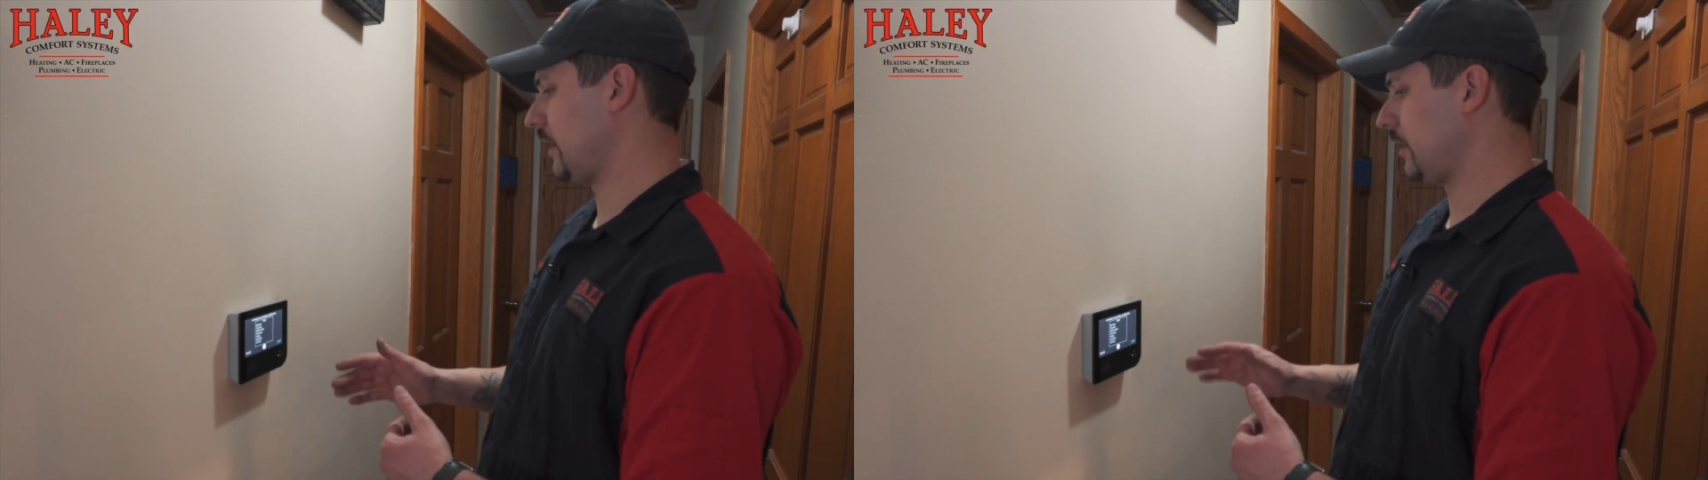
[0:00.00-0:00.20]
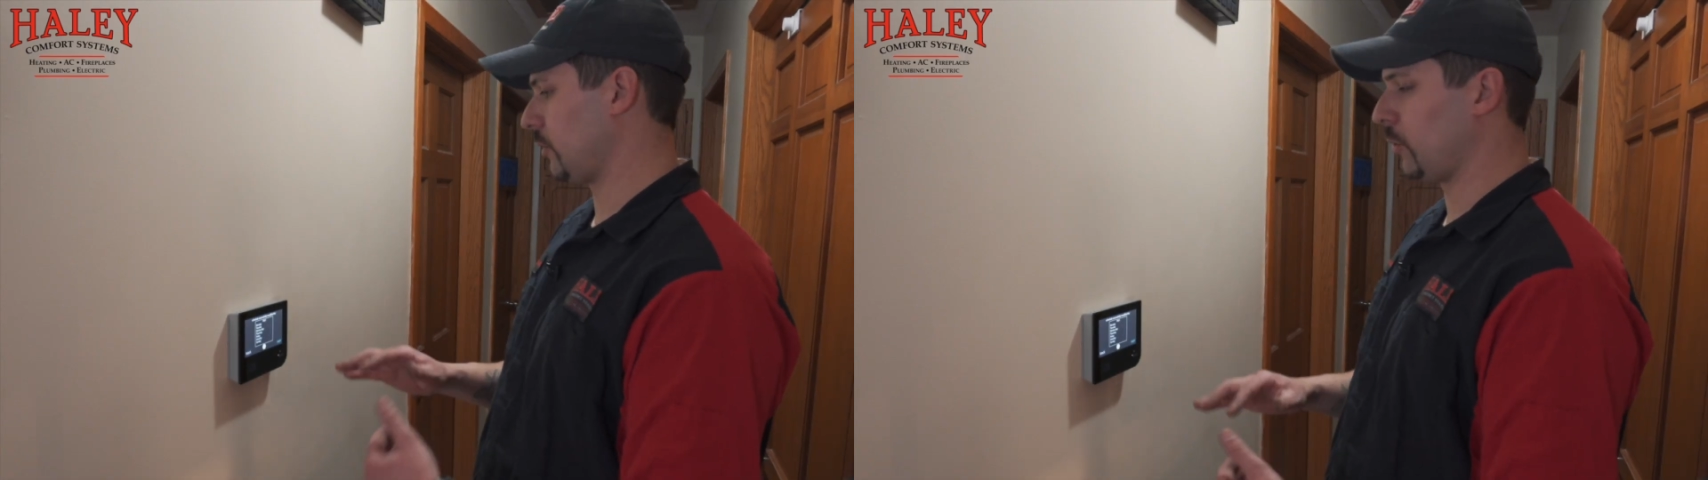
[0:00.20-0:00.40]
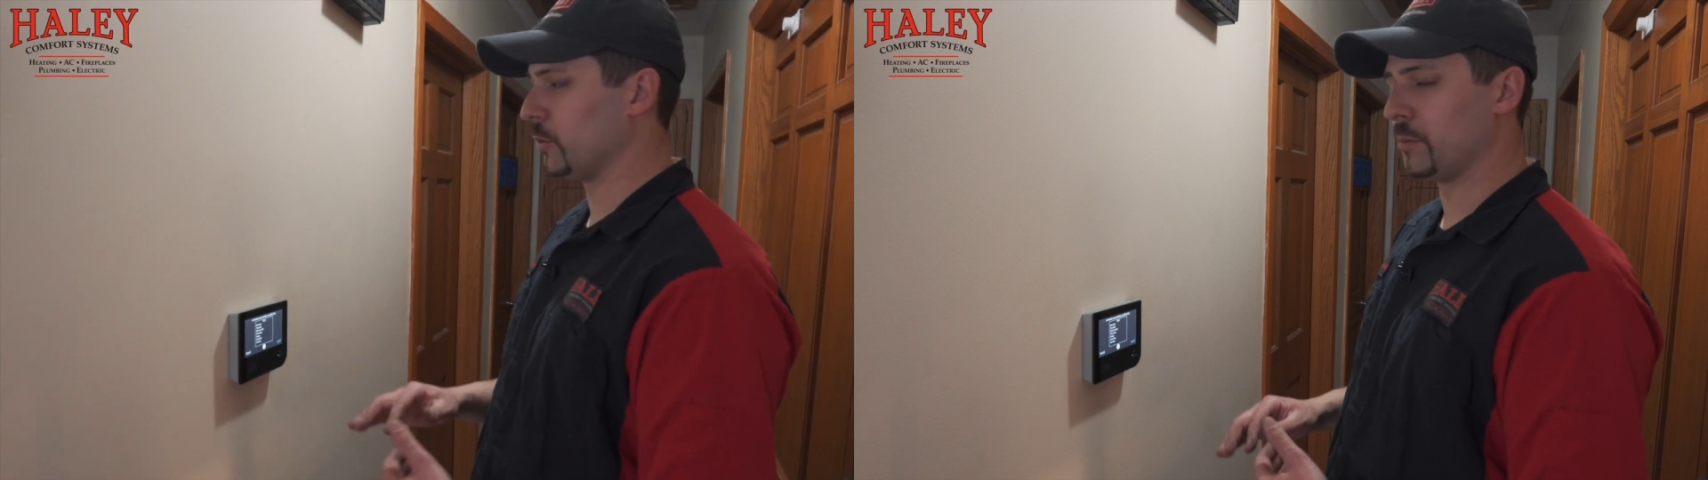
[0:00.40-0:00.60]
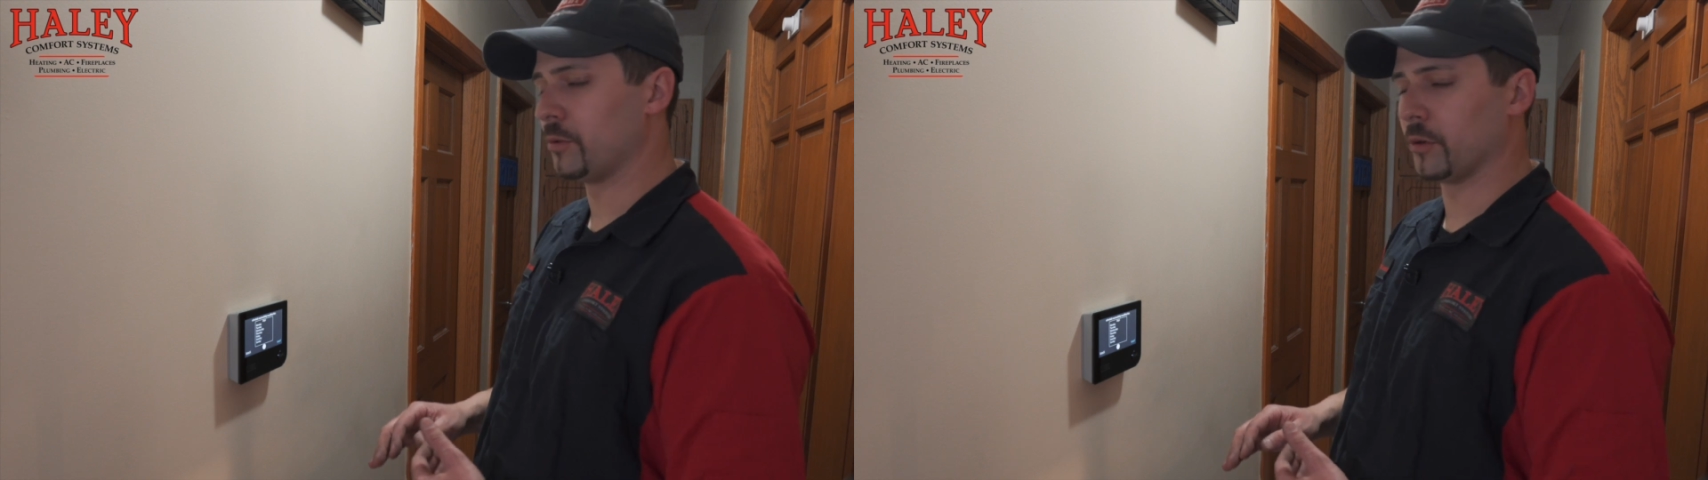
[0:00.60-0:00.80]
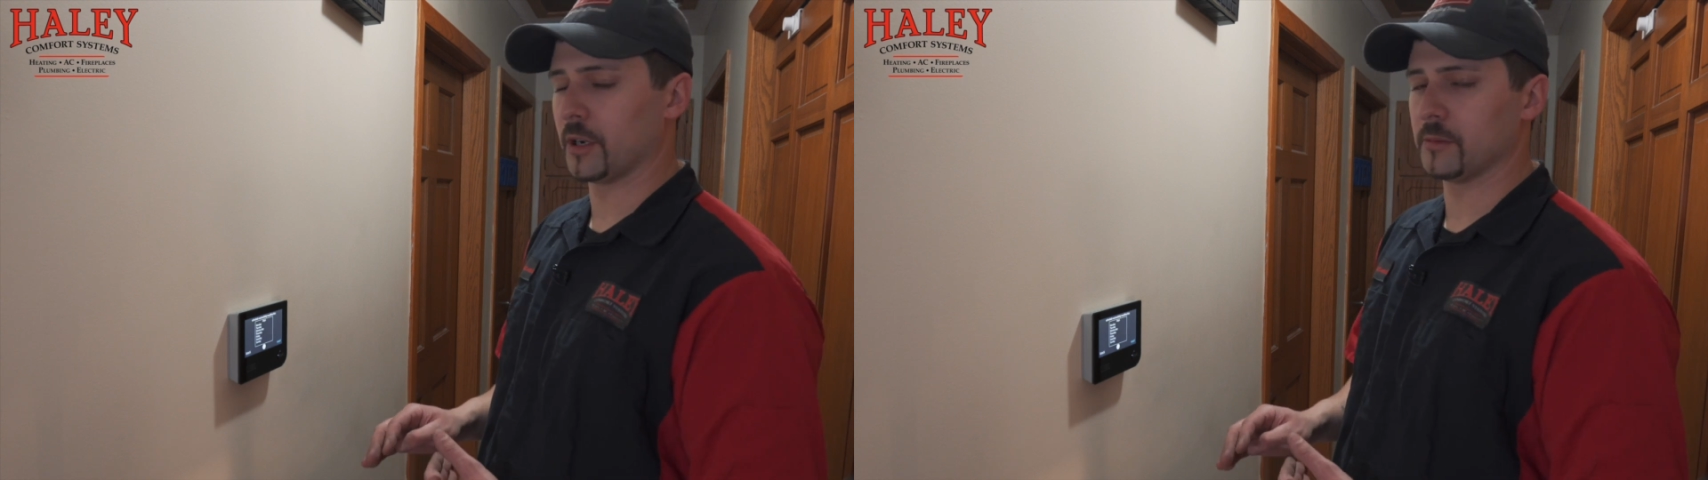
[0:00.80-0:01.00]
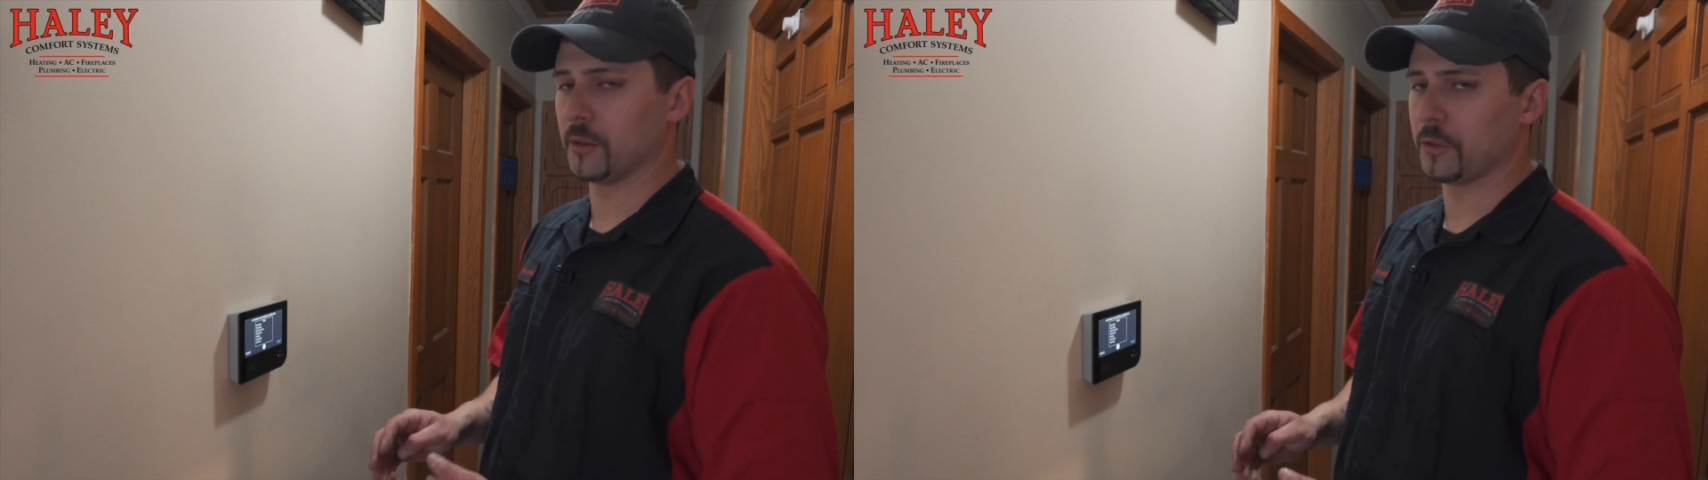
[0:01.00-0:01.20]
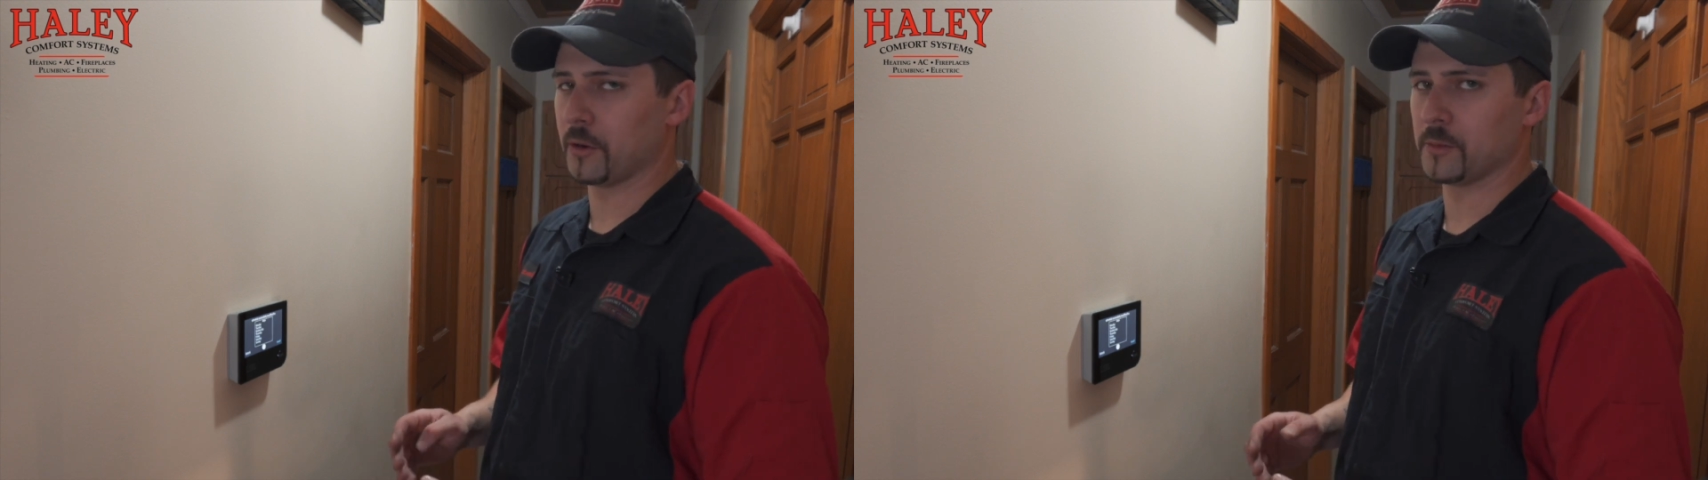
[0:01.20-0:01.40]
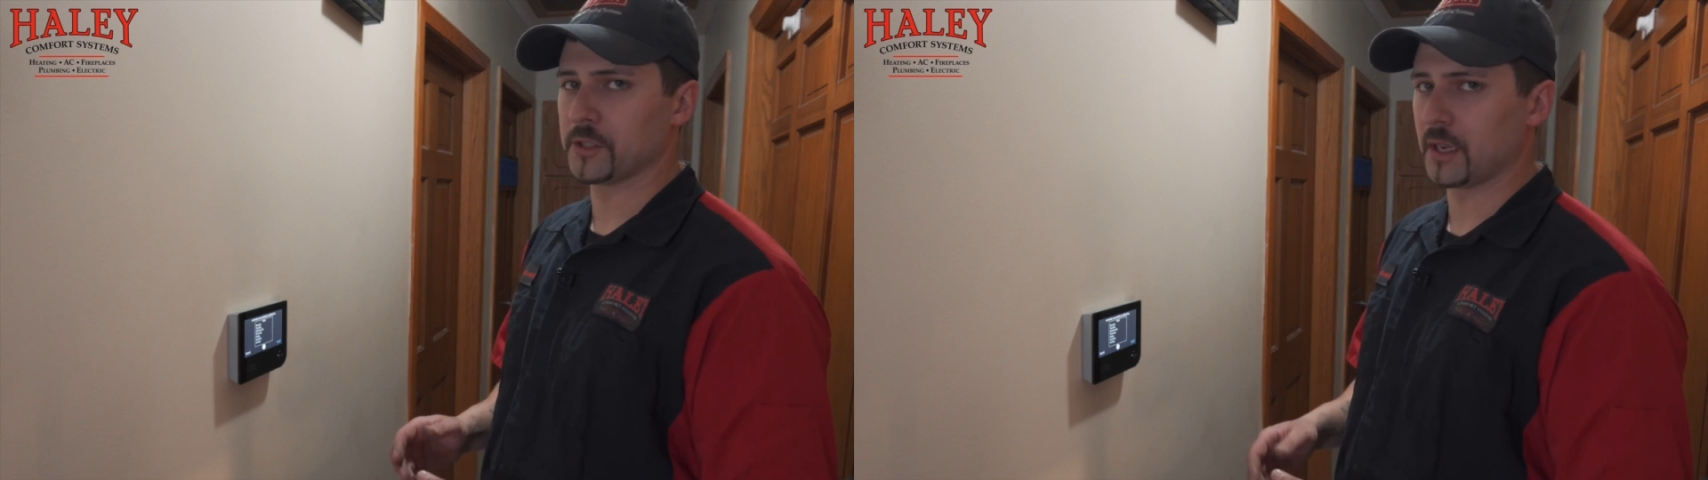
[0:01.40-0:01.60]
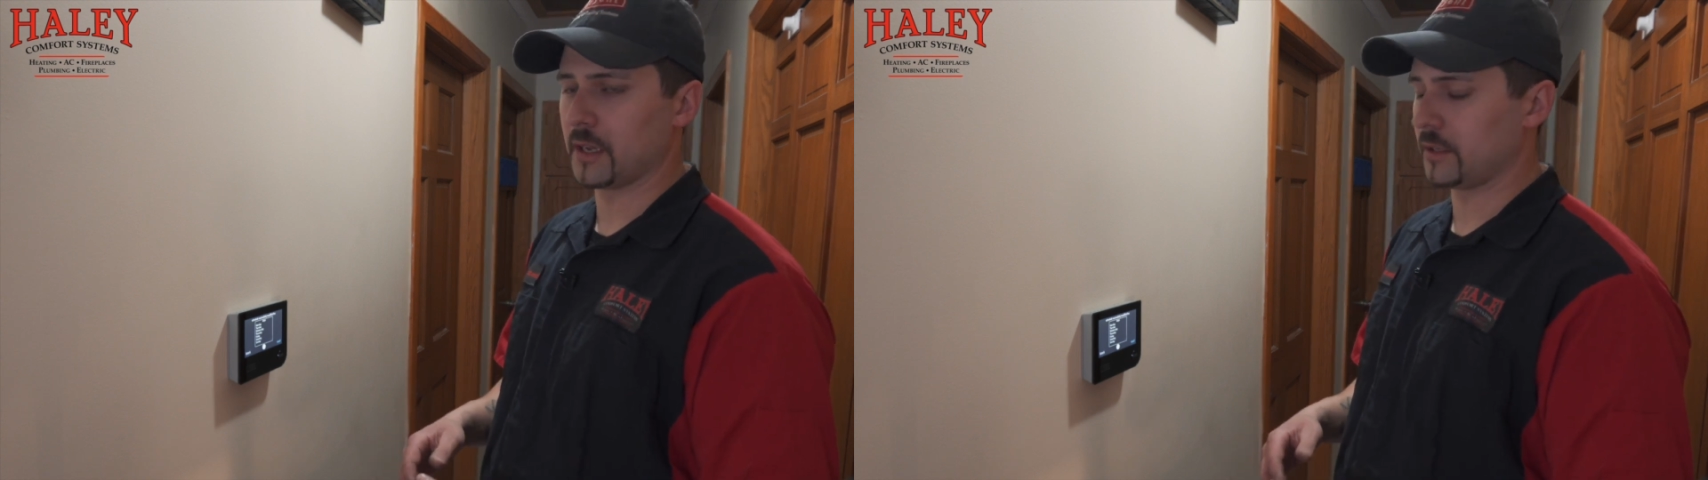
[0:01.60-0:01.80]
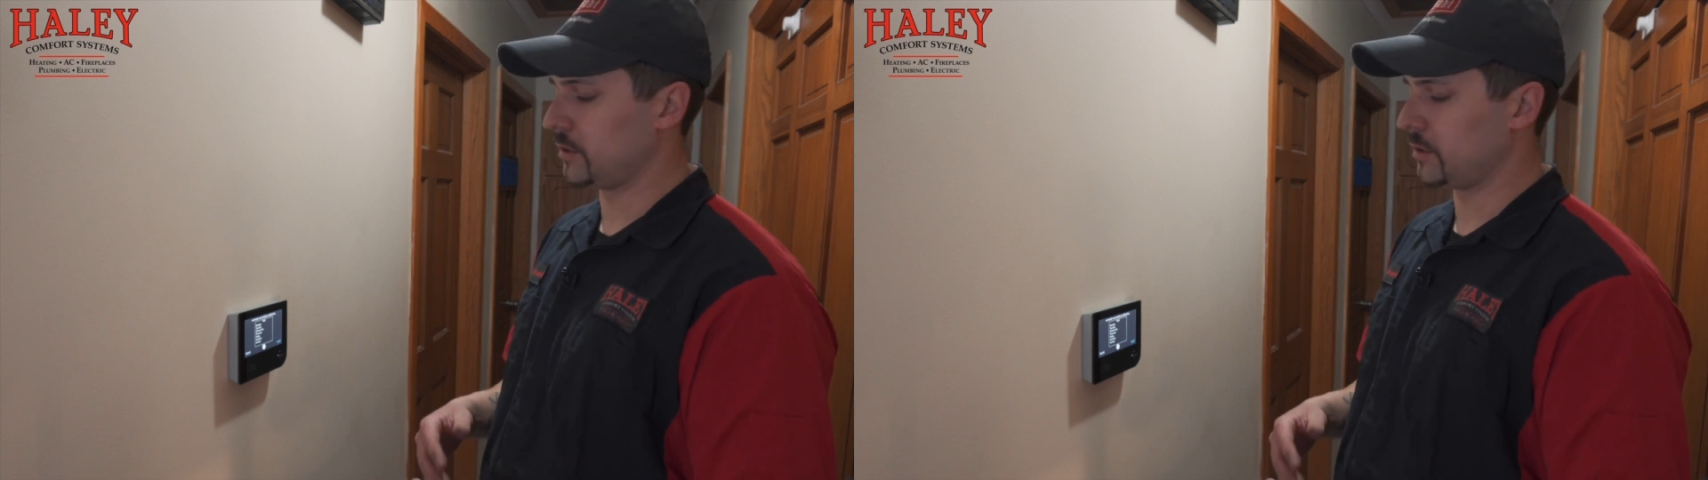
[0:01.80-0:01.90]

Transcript: on an older programmable thermostat,